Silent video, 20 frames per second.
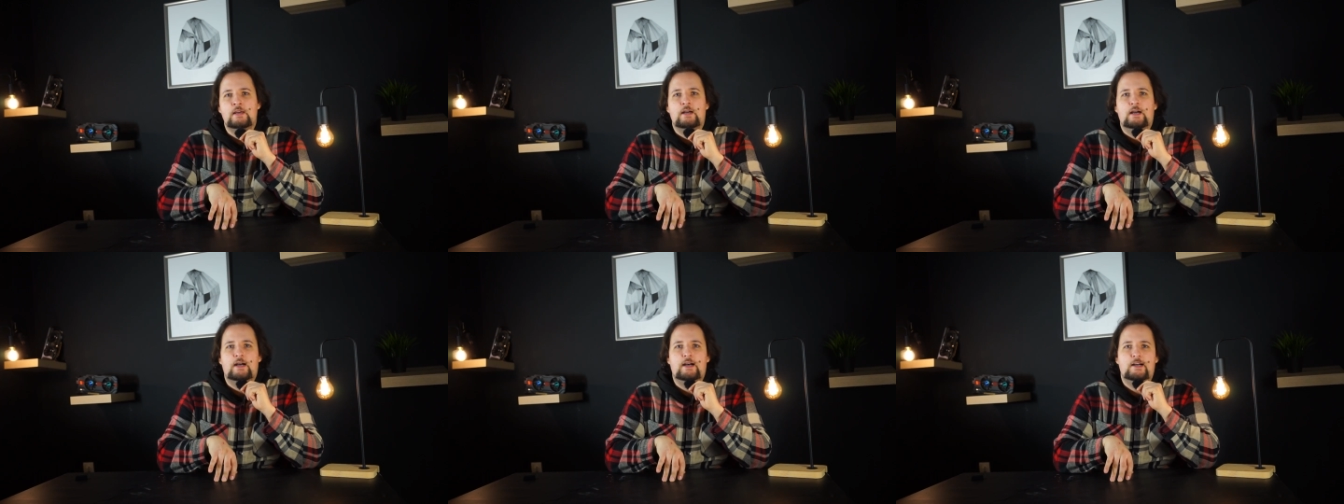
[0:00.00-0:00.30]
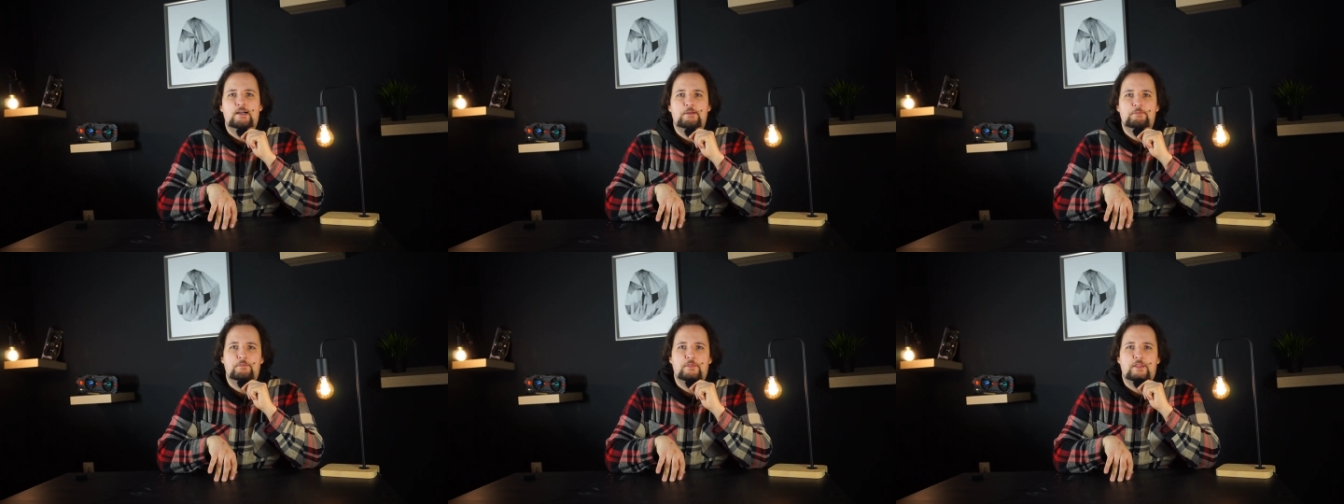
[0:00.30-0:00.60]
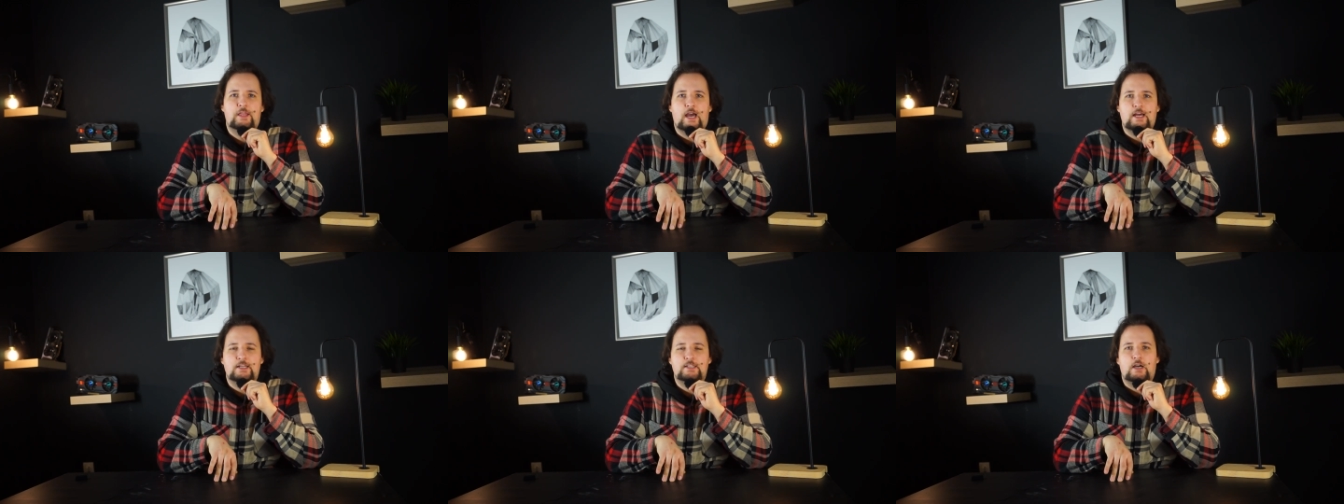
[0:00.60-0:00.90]
um,
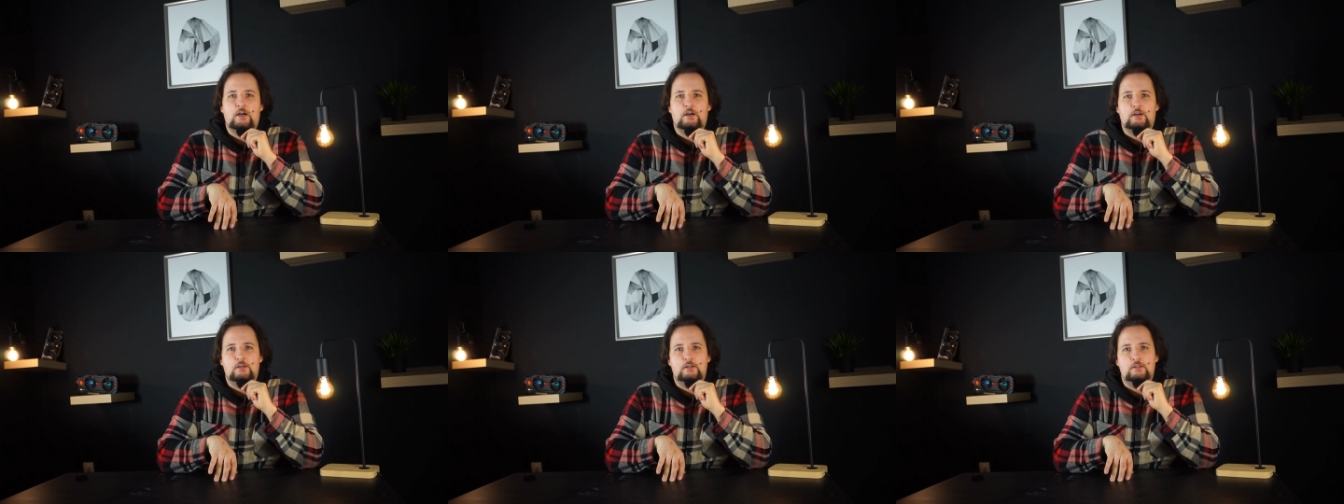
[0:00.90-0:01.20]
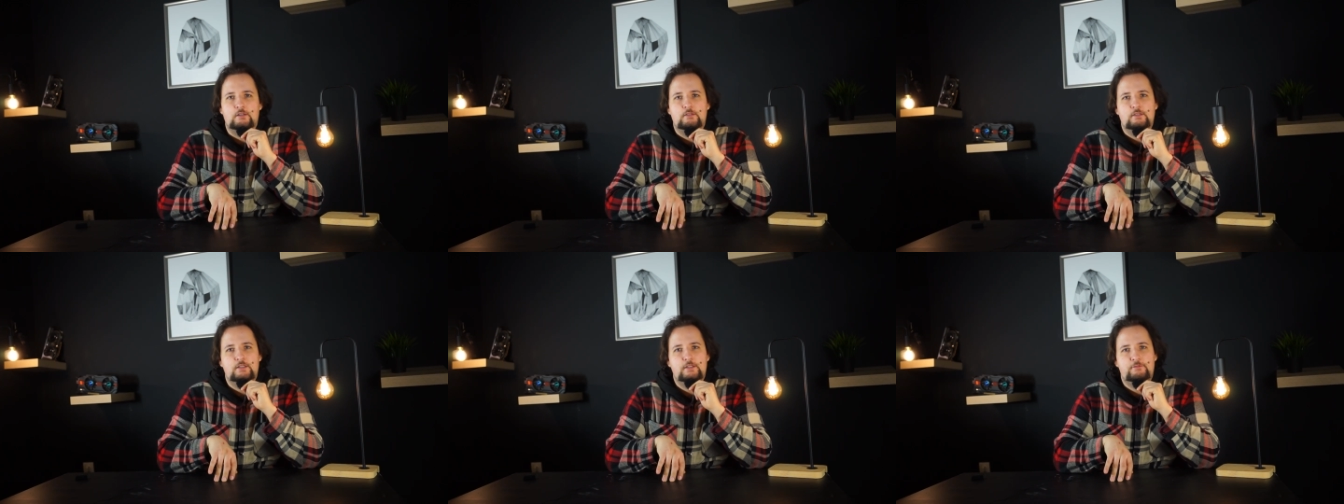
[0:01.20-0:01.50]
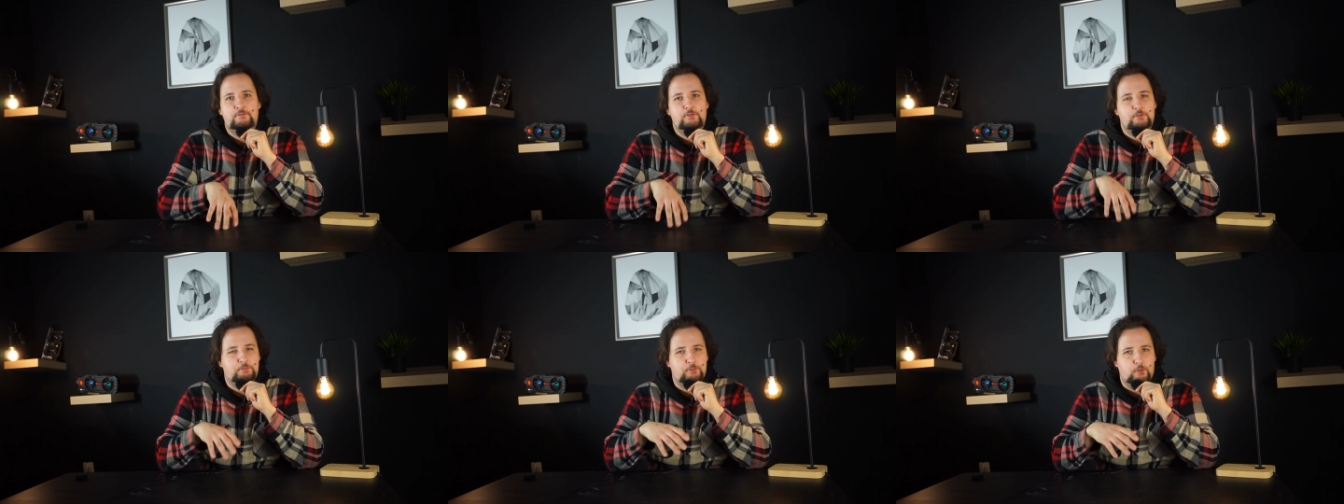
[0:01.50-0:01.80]
that are,
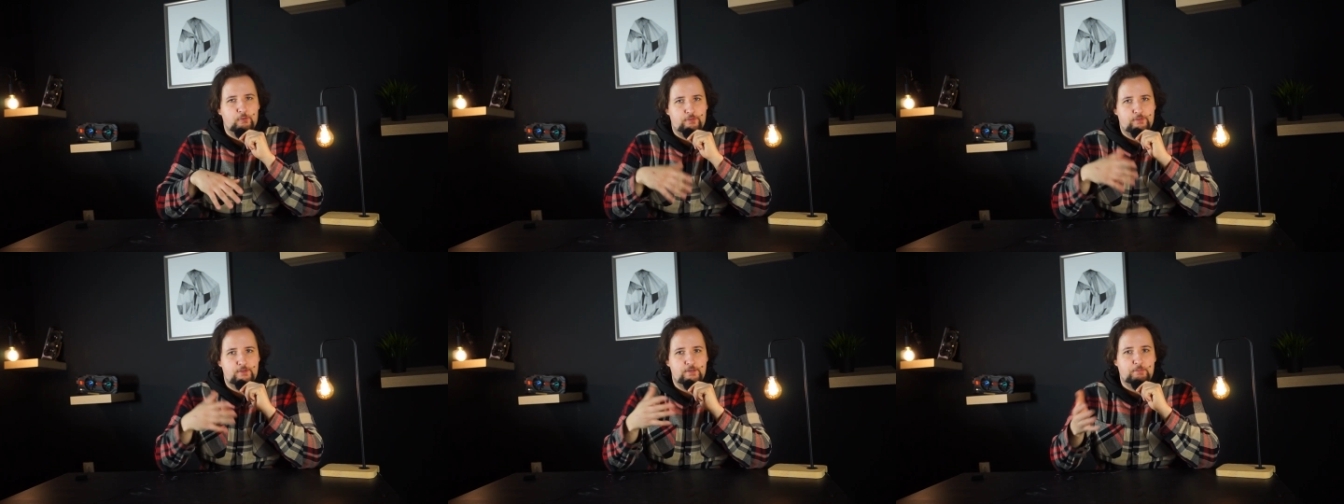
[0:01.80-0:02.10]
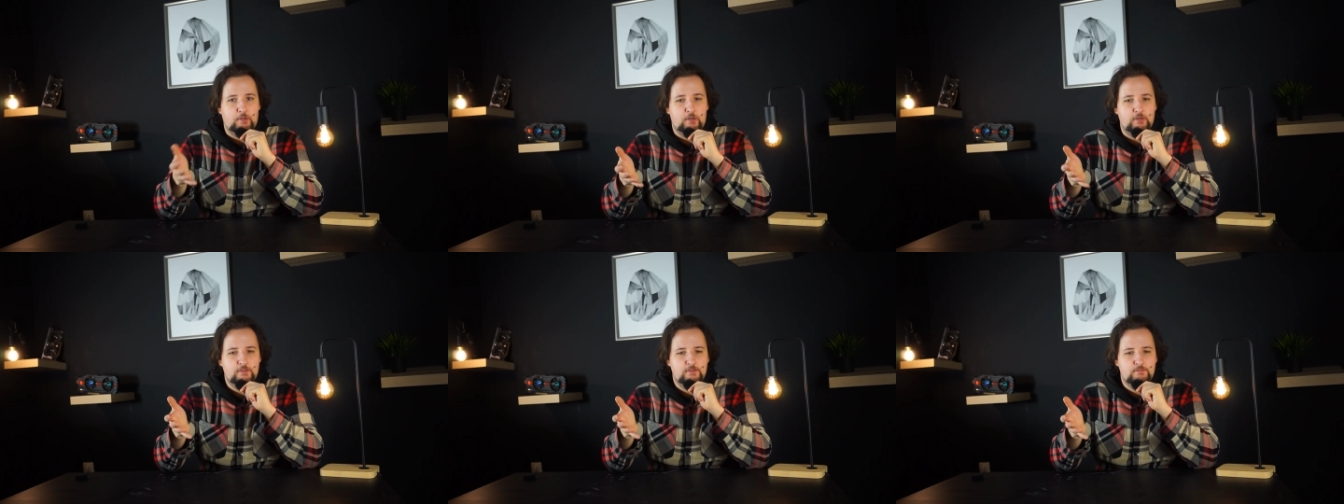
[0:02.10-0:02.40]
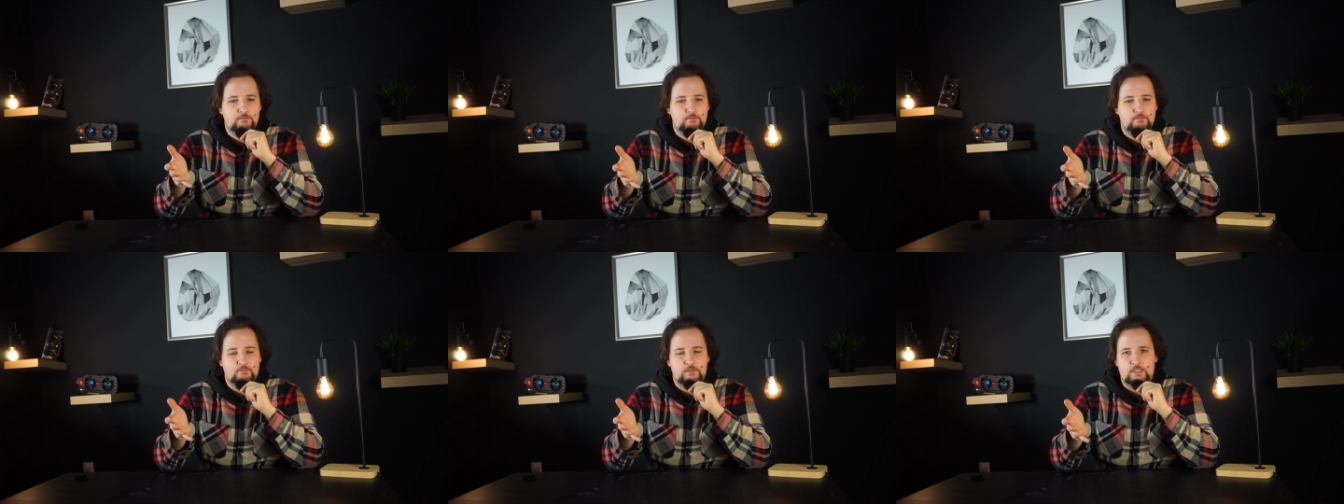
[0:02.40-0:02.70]
if you put them
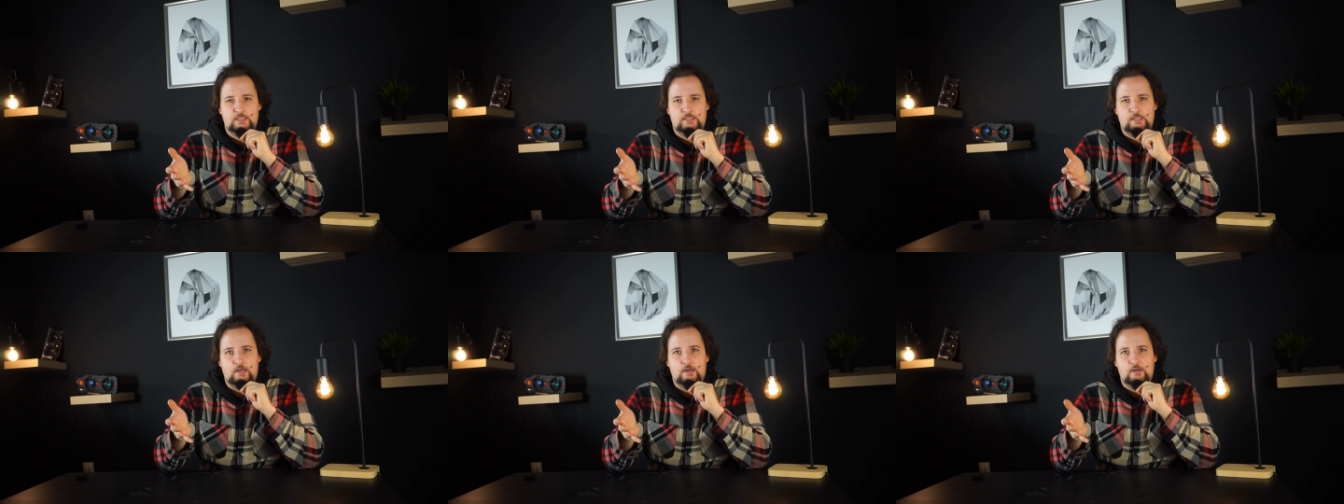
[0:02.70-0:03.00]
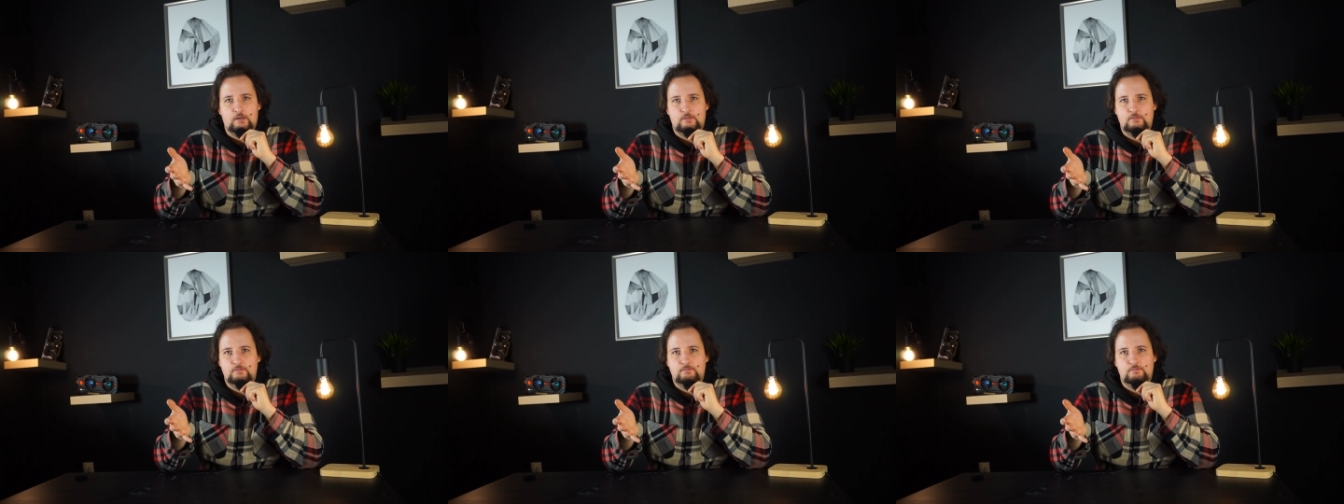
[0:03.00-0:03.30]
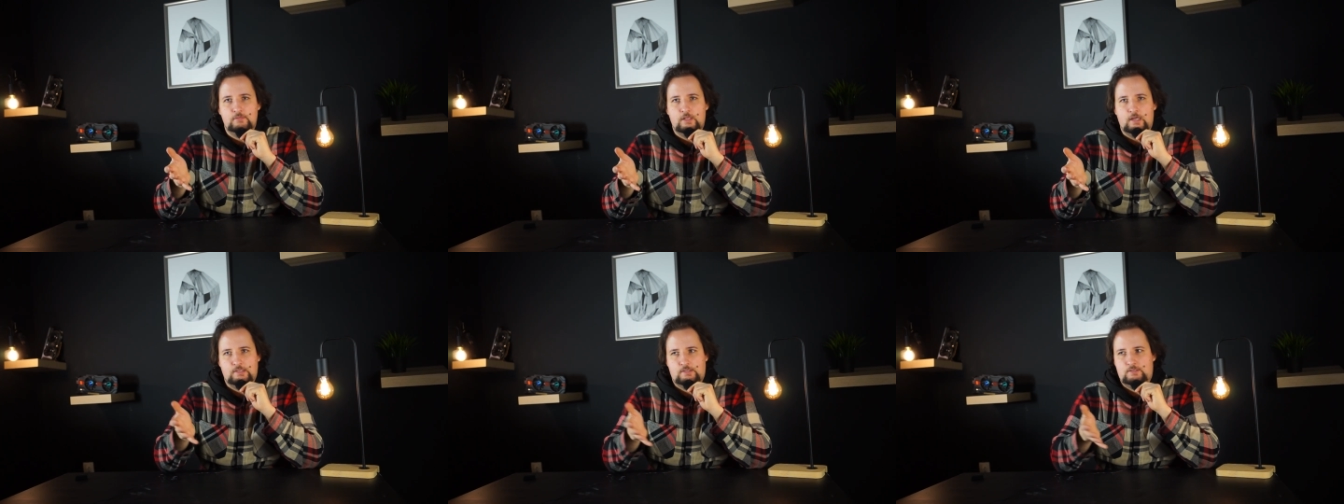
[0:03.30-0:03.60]
on, a car
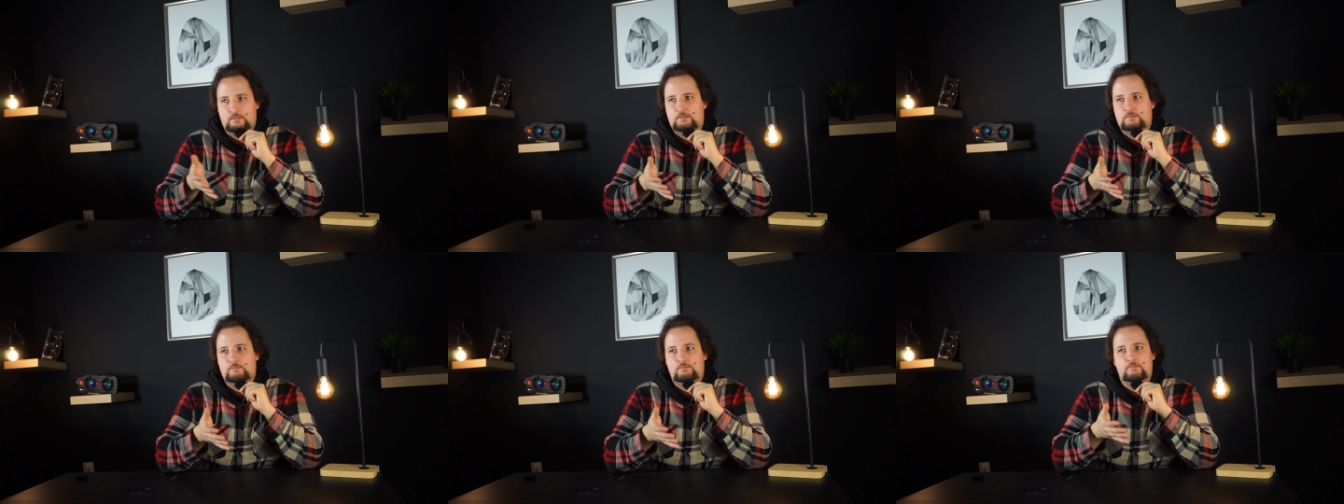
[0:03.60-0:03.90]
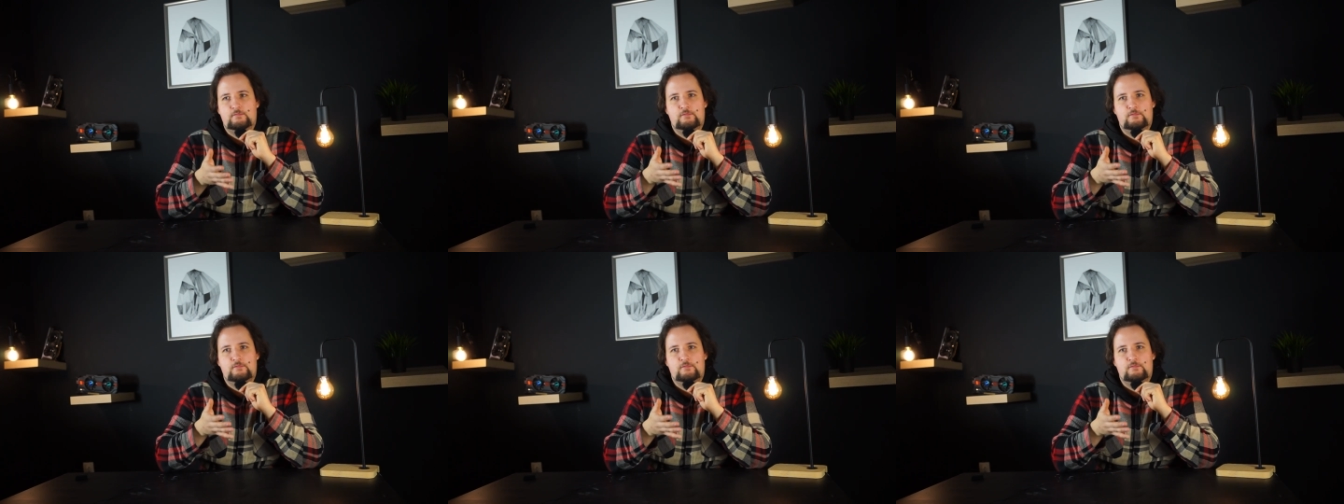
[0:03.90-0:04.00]
that's,